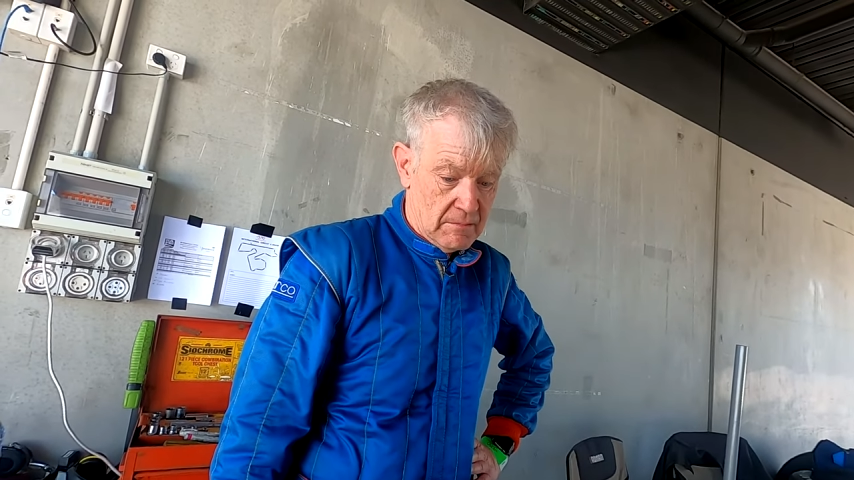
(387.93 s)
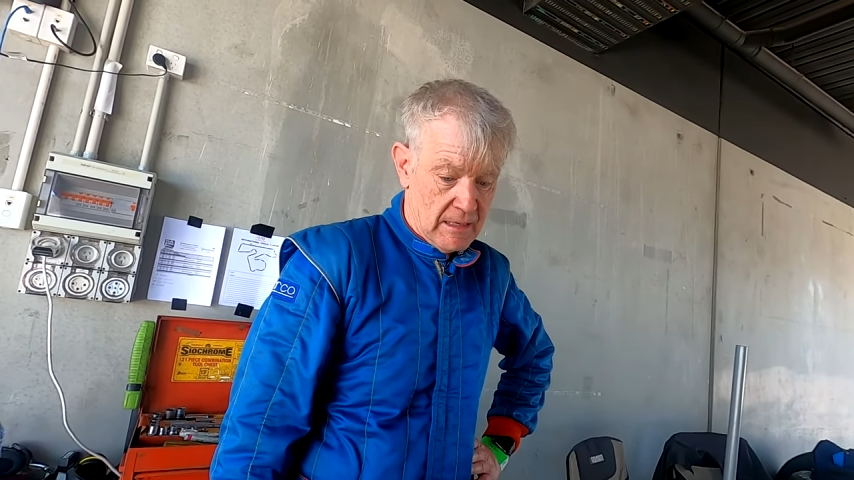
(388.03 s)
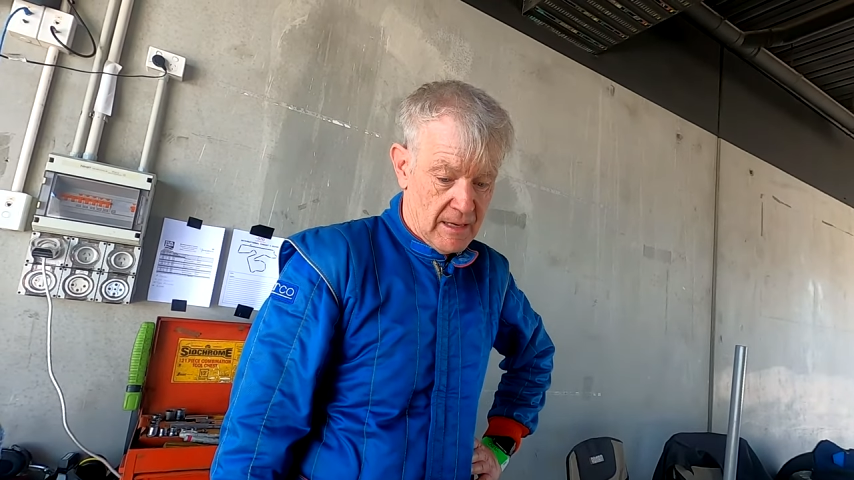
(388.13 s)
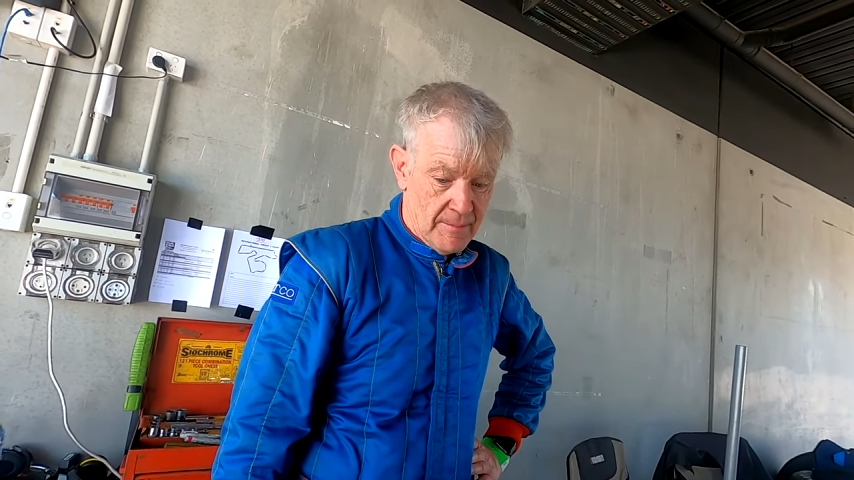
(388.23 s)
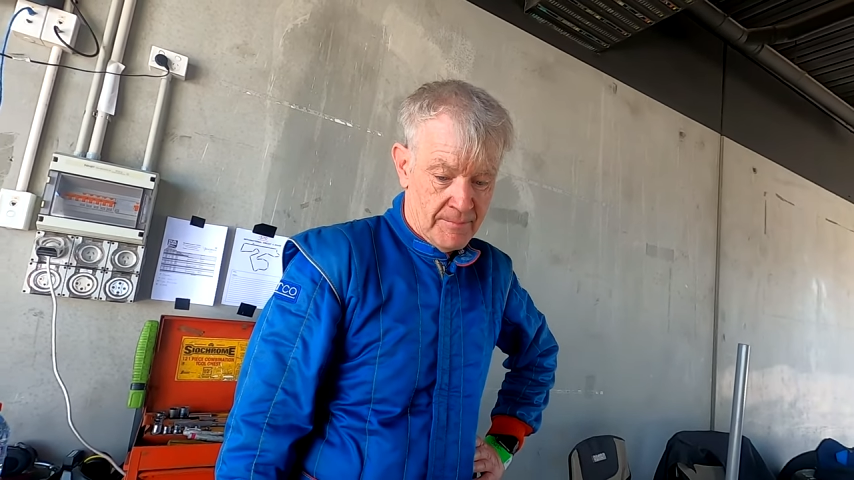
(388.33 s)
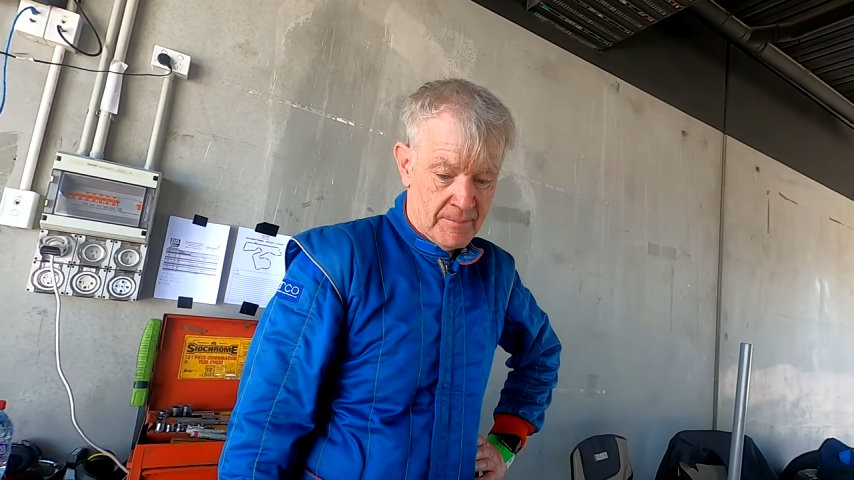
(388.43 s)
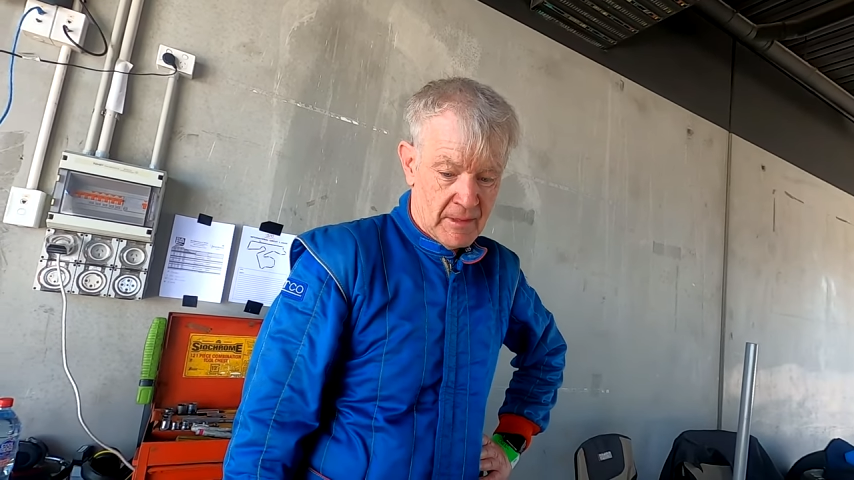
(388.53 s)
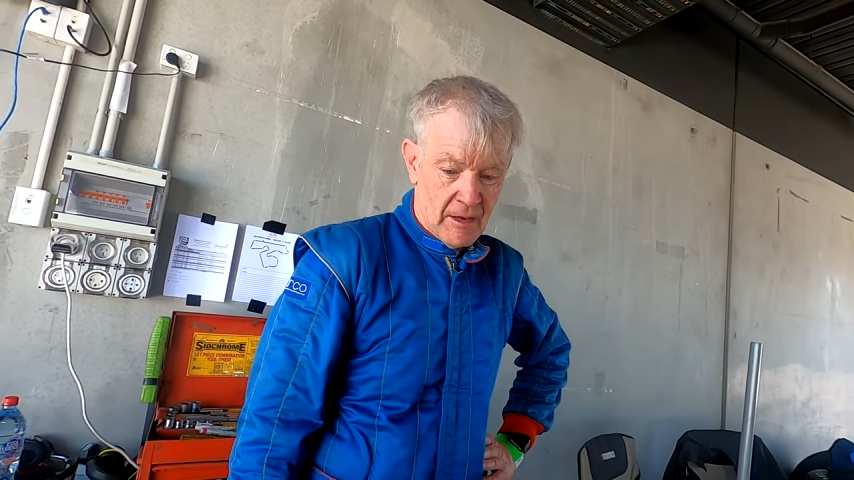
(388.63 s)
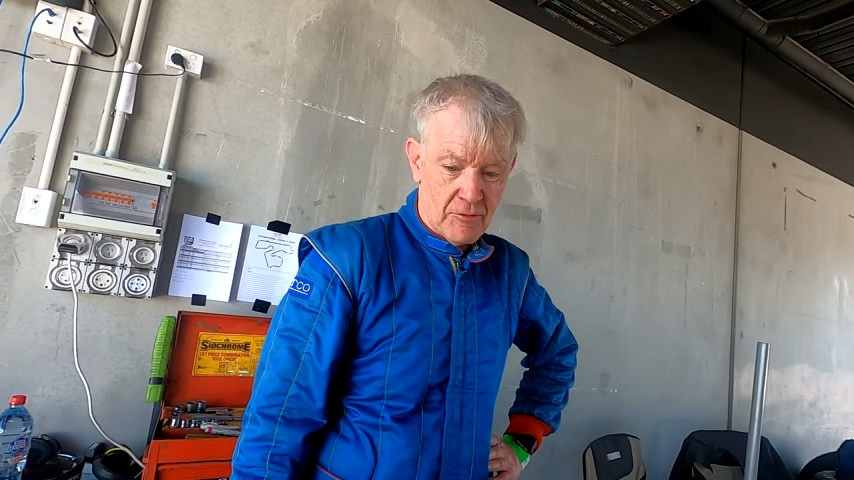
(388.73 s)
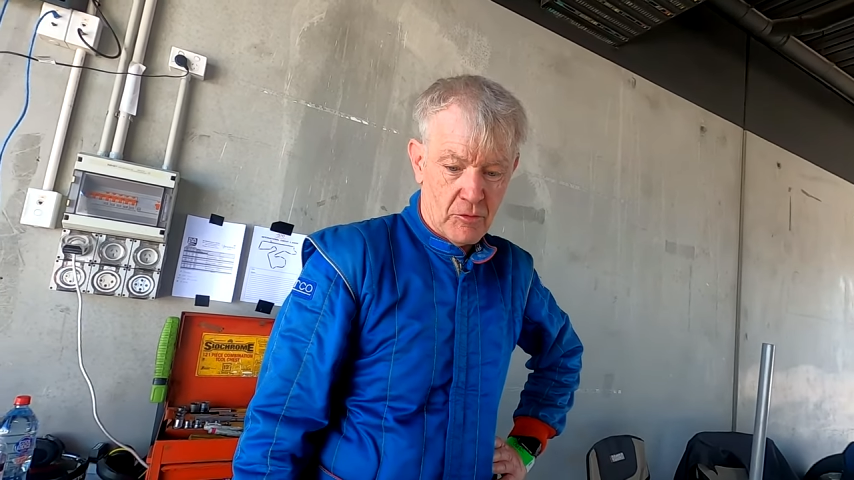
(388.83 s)
Um, you
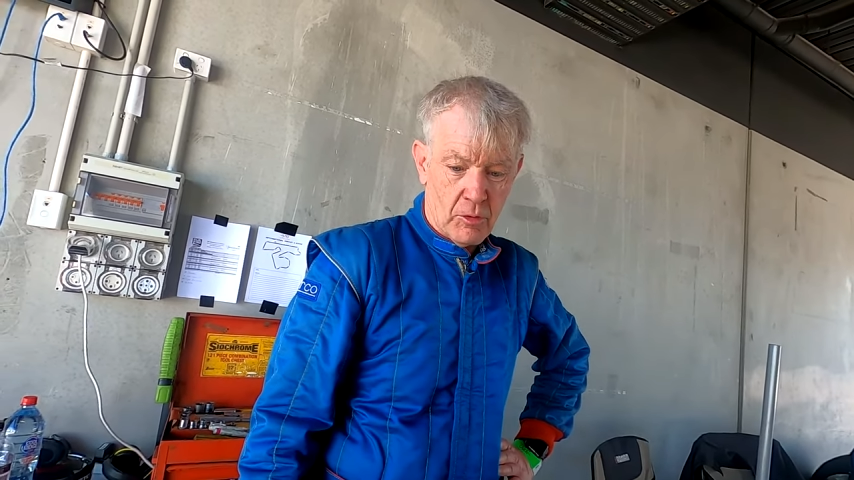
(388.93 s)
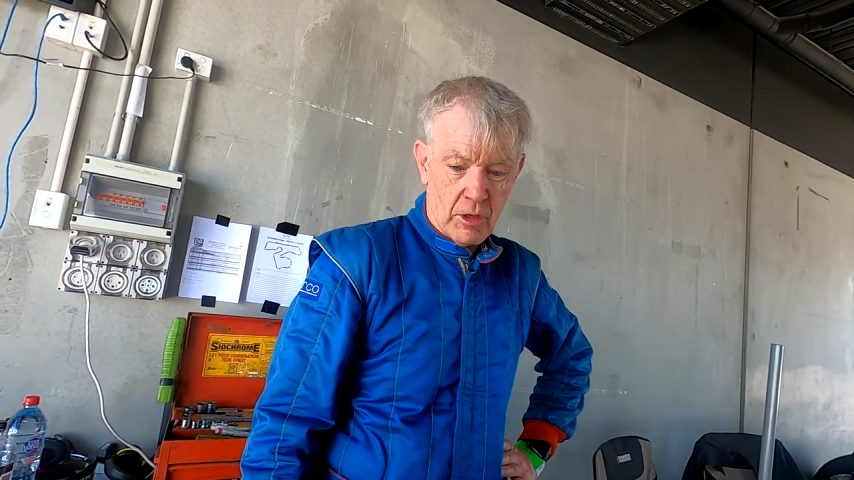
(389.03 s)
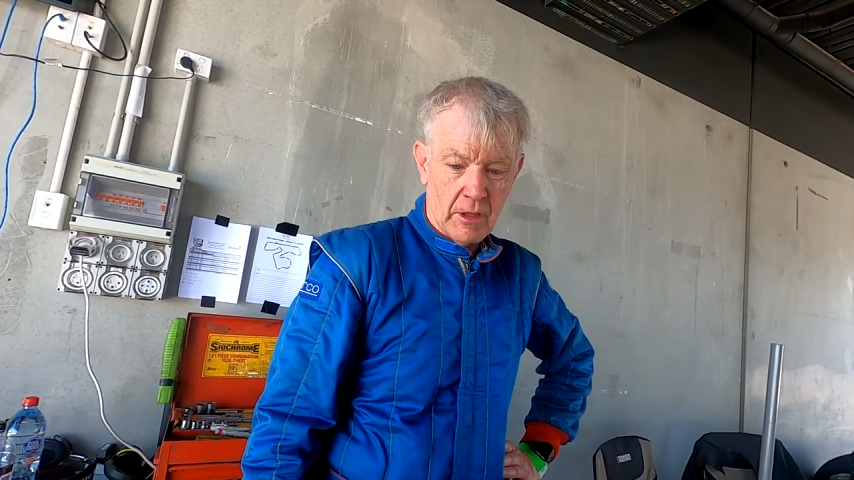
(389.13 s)
know, it's still got a